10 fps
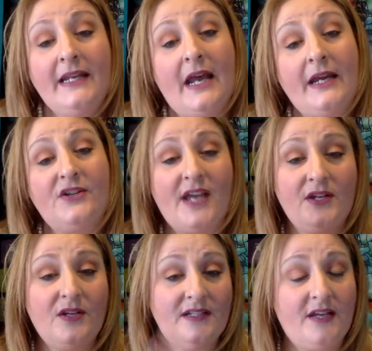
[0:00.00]
Now, here's how
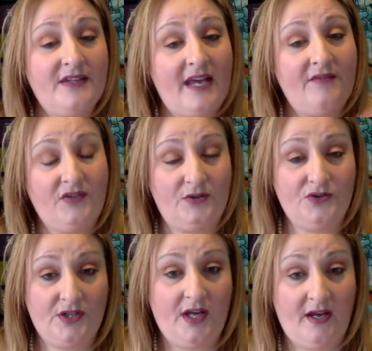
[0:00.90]
you can tell the
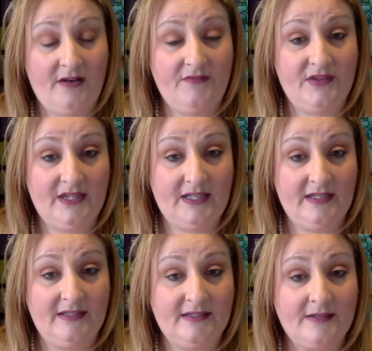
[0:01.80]
evolution of
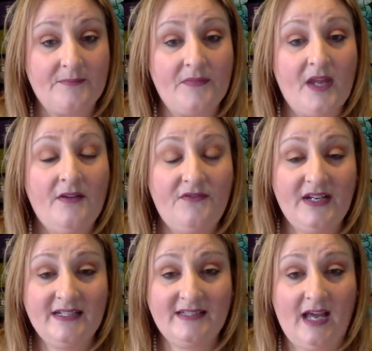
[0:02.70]
these
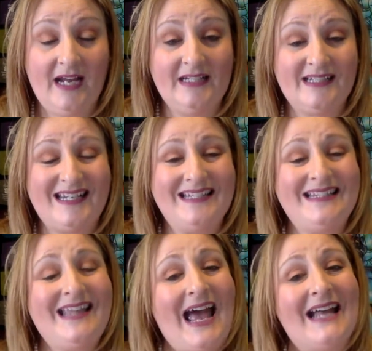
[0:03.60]
fixed signs
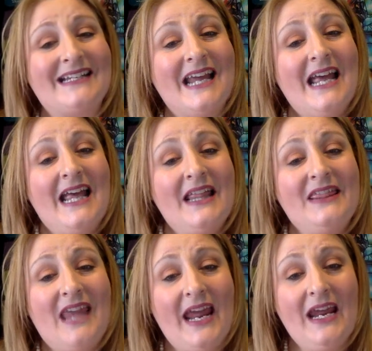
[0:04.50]
is that
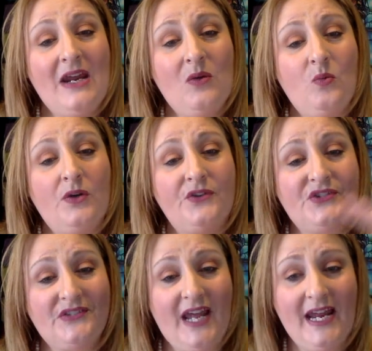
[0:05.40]
they will
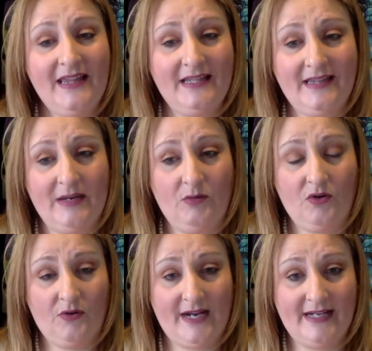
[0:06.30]
say that they will
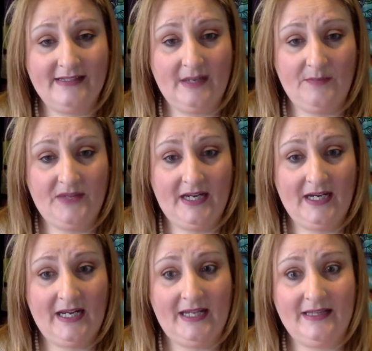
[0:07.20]
create
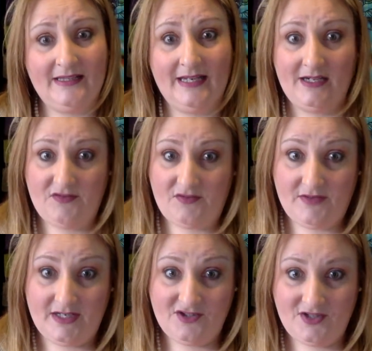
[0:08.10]
something and then they never
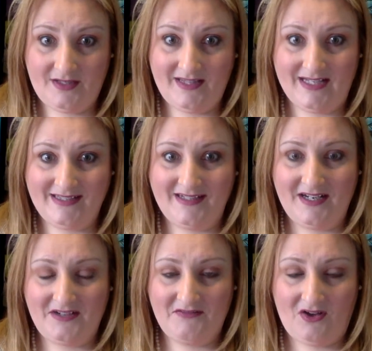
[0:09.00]
finish it. That's an
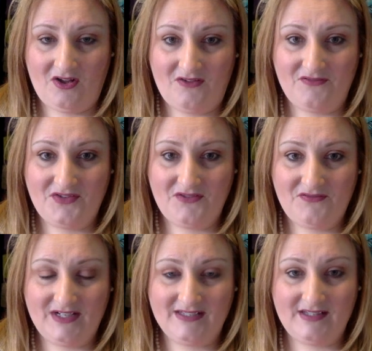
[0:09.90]
unevolved
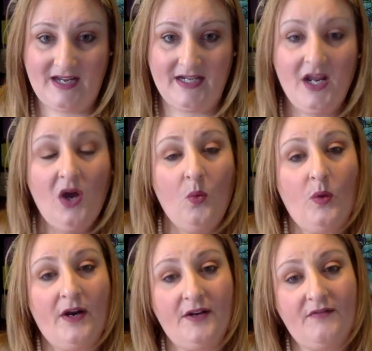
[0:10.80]
fixed sign.
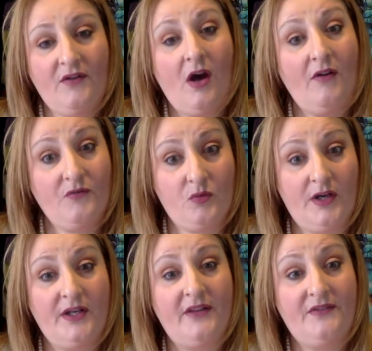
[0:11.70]
Where an evolved
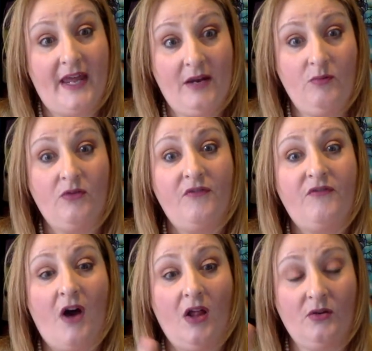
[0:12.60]
one, they will
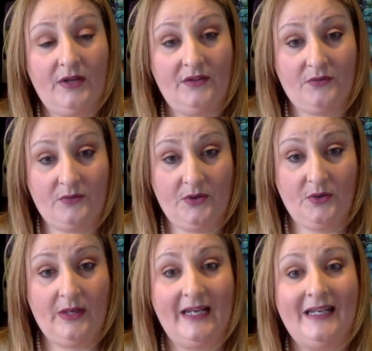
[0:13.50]
follow it
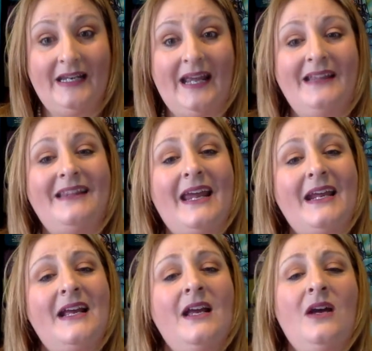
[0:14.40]
through and
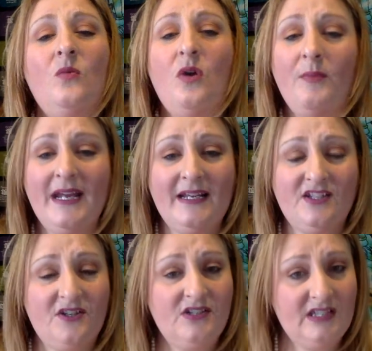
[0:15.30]
they won't make
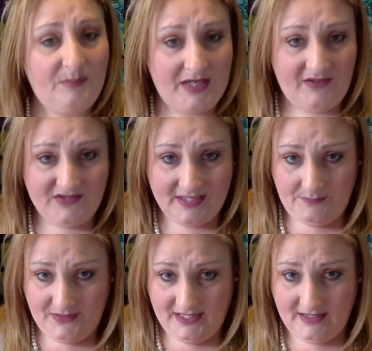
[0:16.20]
excuses, but if
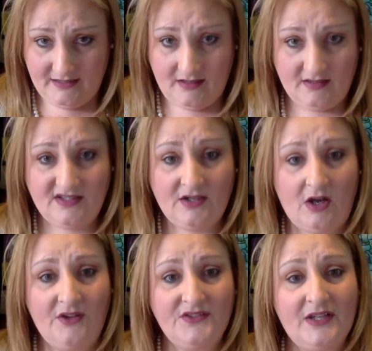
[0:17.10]
something
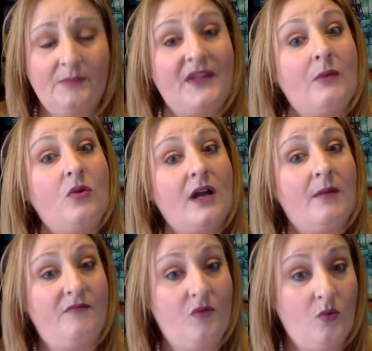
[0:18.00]
stalls them, they will
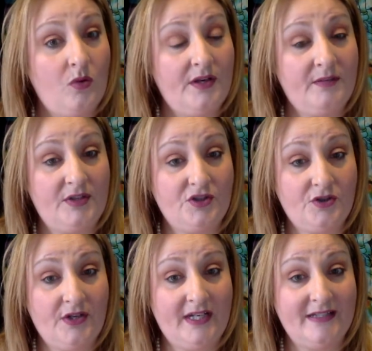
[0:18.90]
come forward in
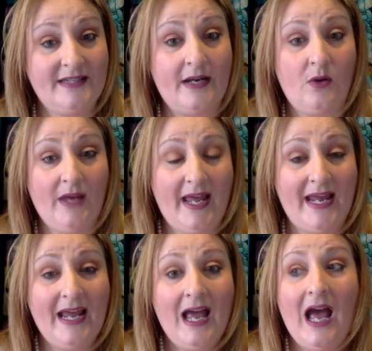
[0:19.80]
maturity and say,
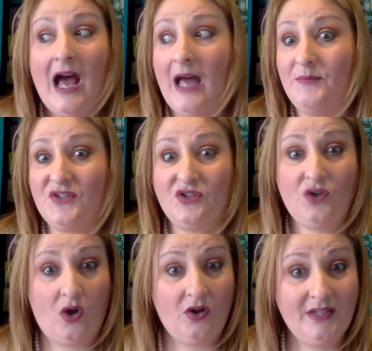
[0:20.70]
okay, I'm
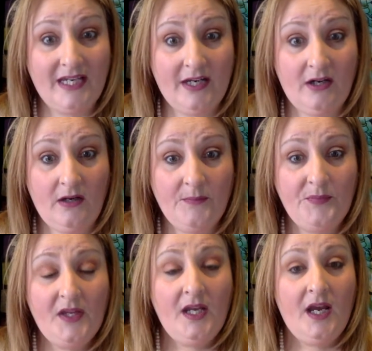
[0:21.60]
stalled here.
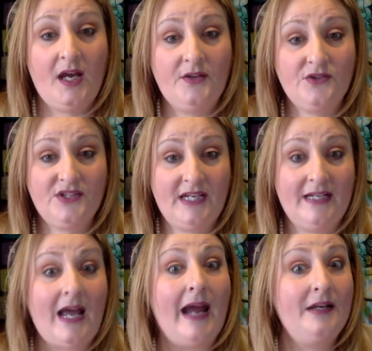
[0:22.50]

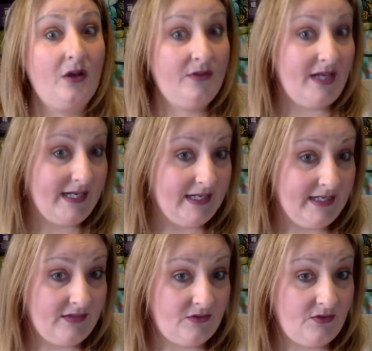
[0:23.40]
Understand, I know that I can
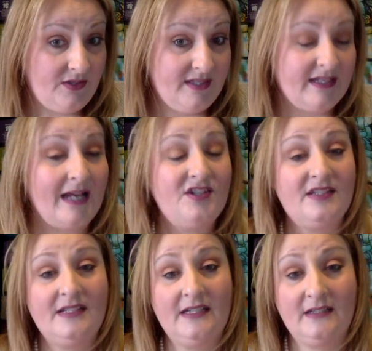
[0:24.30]
get through this. I
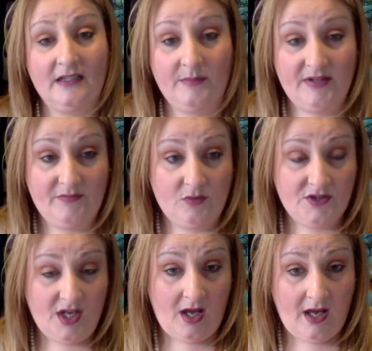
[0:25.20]
just need a little bit of more
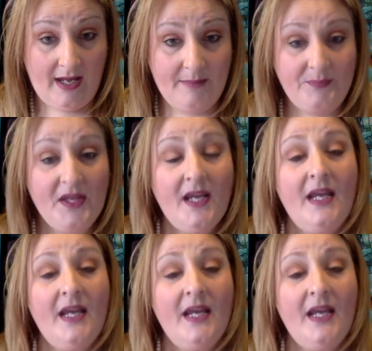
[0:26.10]
time.